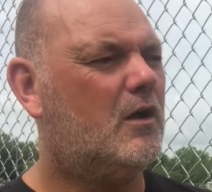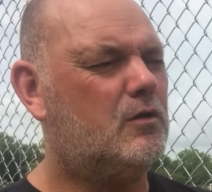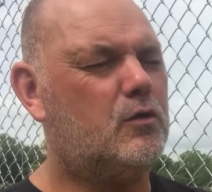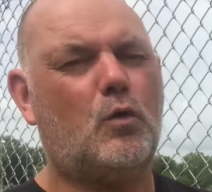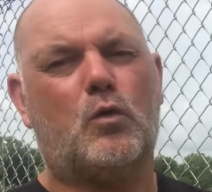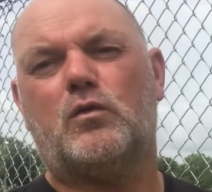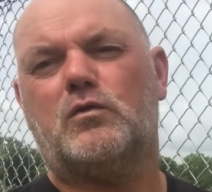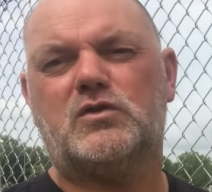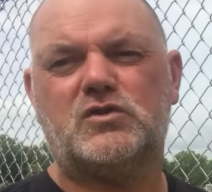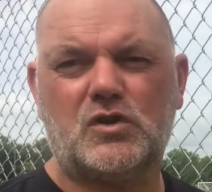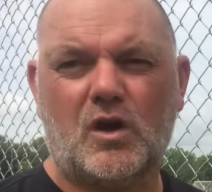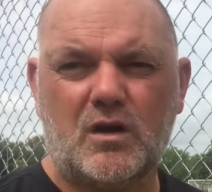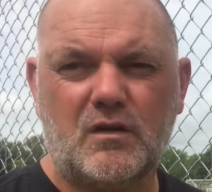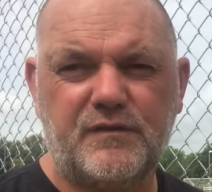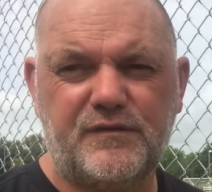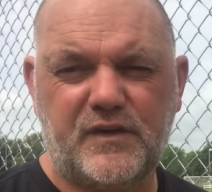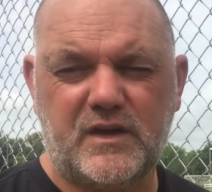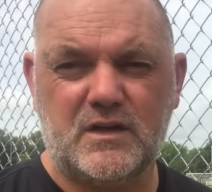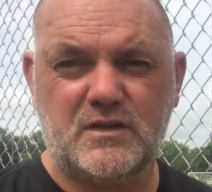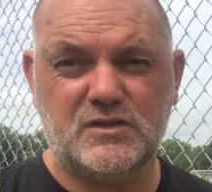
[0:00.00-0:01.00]
local soccer
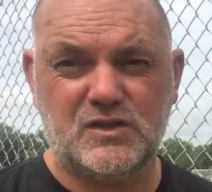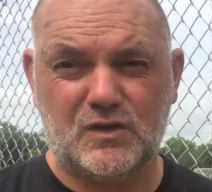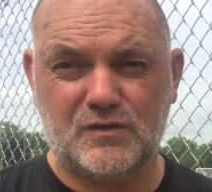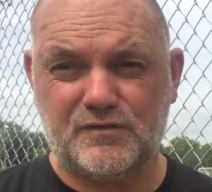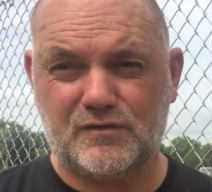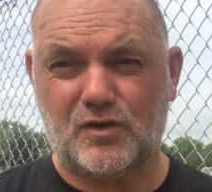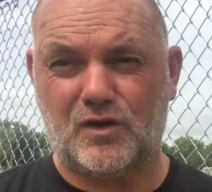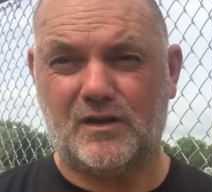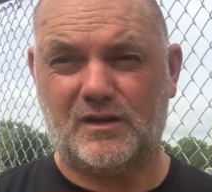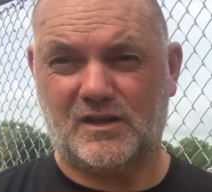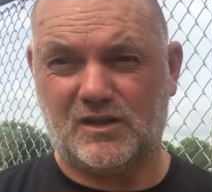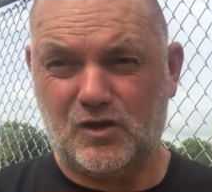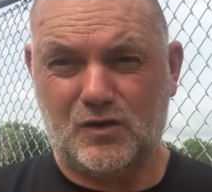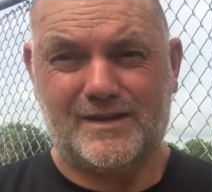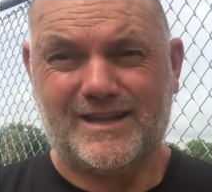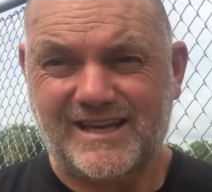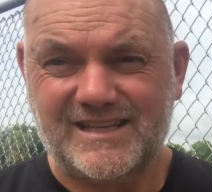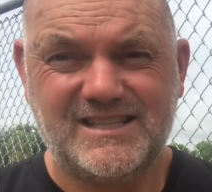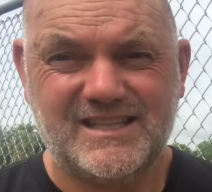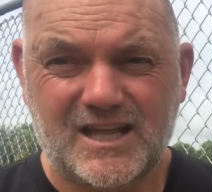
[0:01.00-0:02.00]
field, you
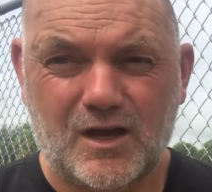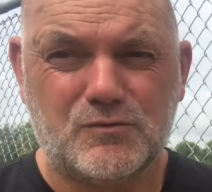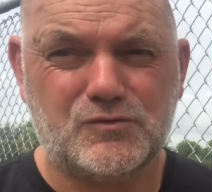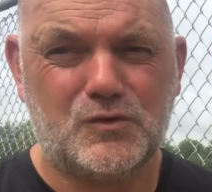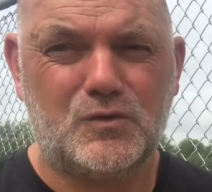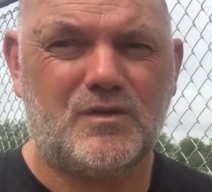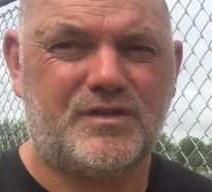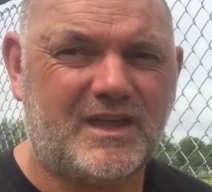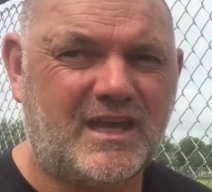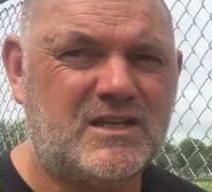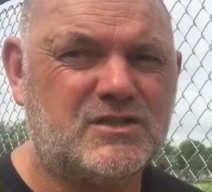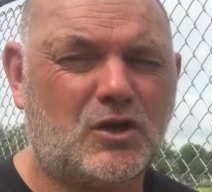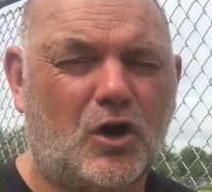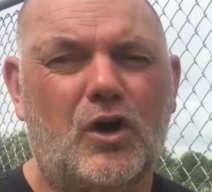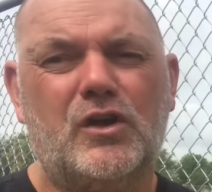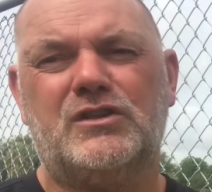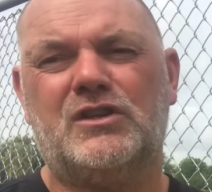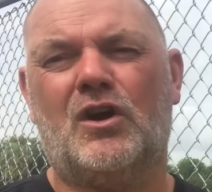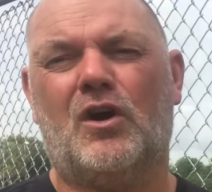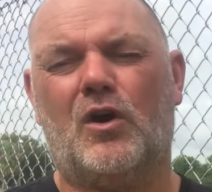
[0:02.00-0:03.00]
can actually now do things
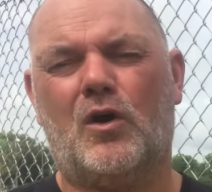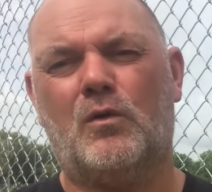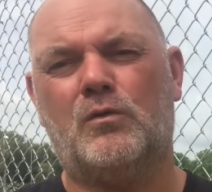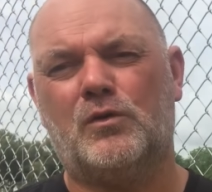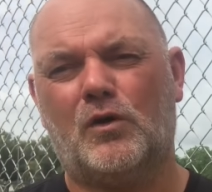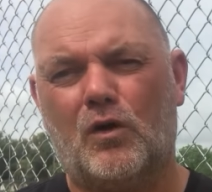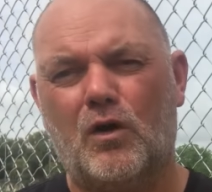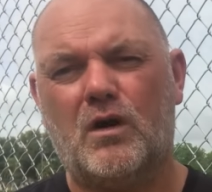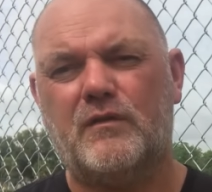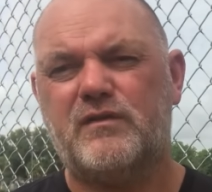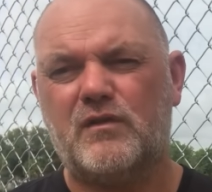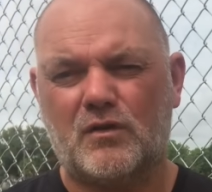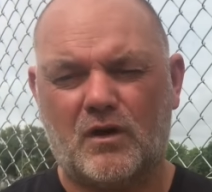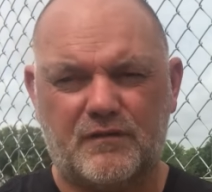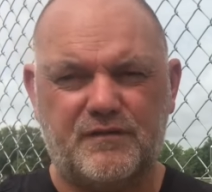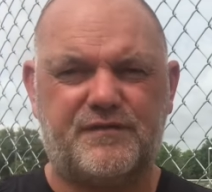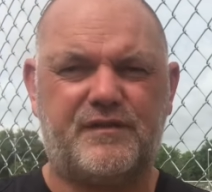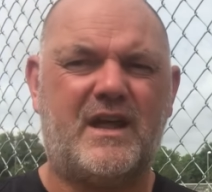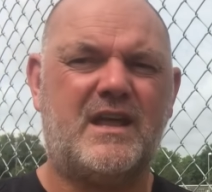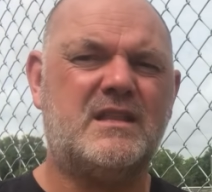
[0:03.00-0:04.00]
on your own, or if you've got
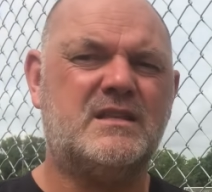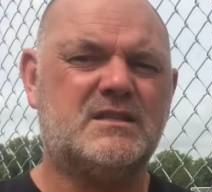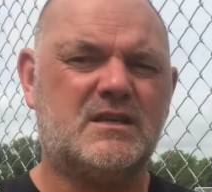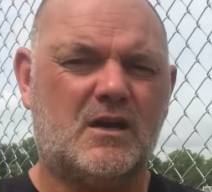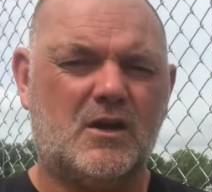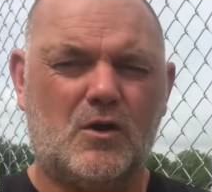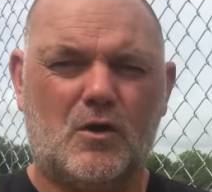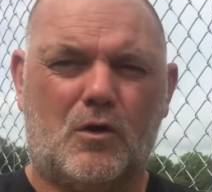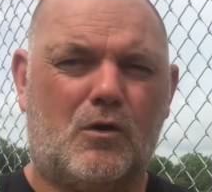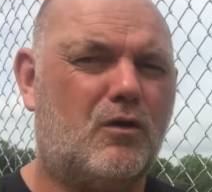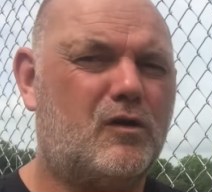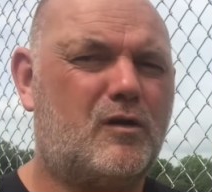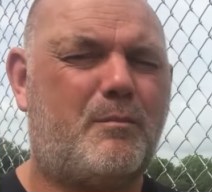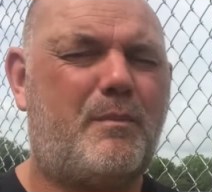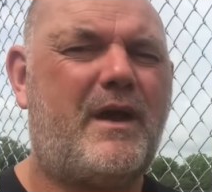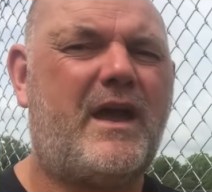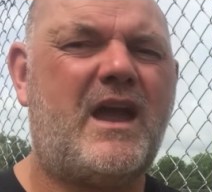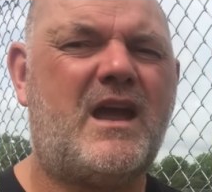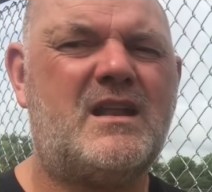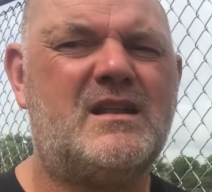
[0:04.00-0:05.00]
a friend or a
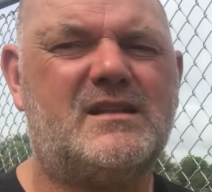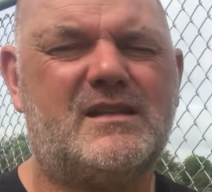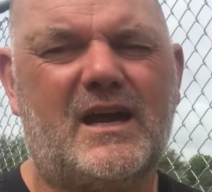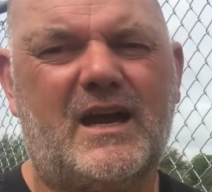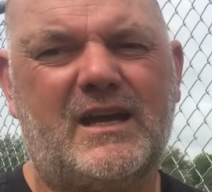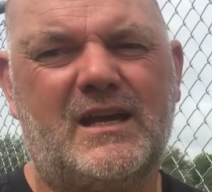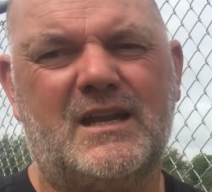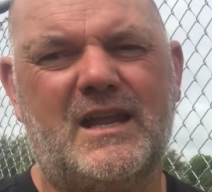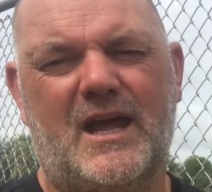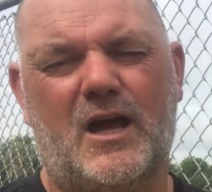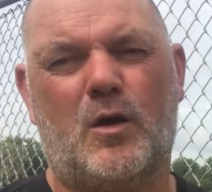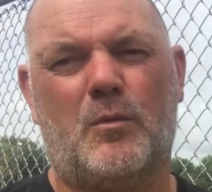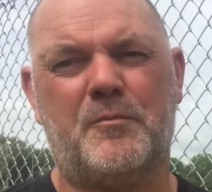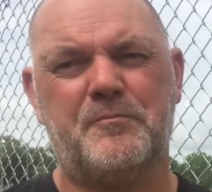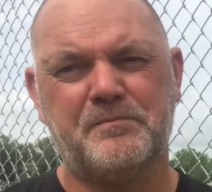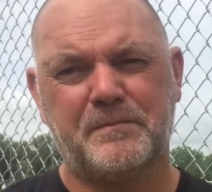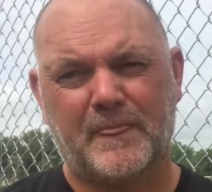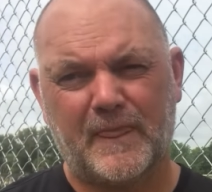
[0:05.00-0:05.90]
parent that can help.